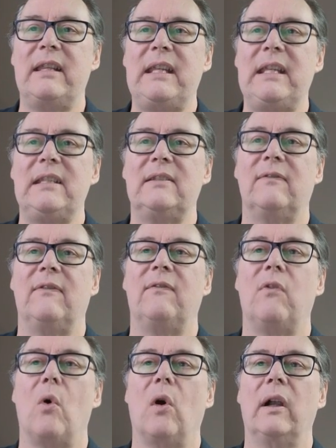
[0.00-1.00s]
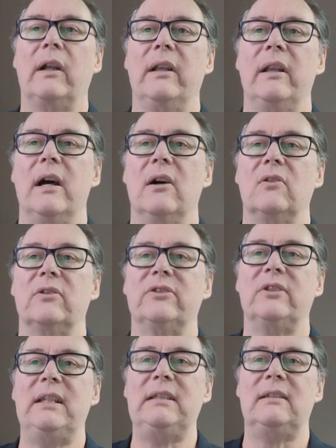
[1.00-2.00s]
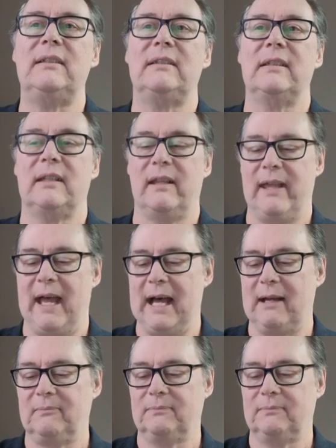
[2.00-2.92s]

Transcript: these 4 notes. Let's listen to that.